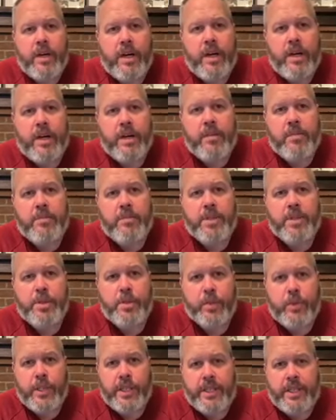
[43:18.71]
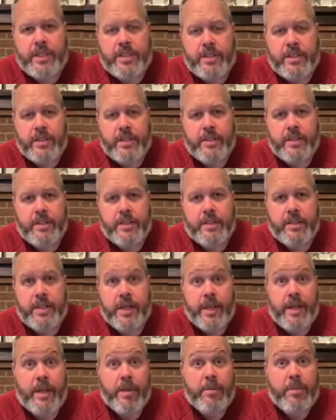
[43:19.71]
but you're willing to
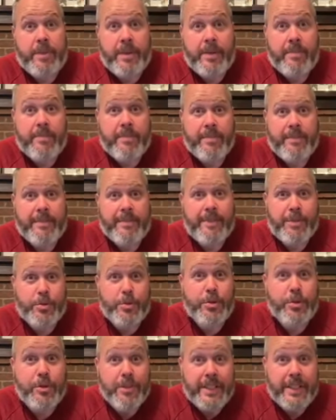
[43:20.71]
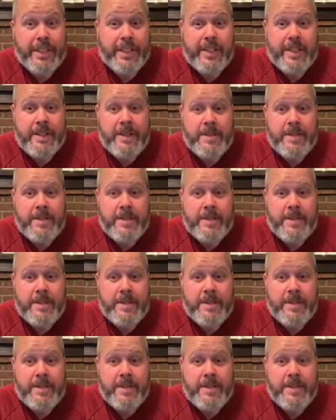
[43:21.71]
help them truly.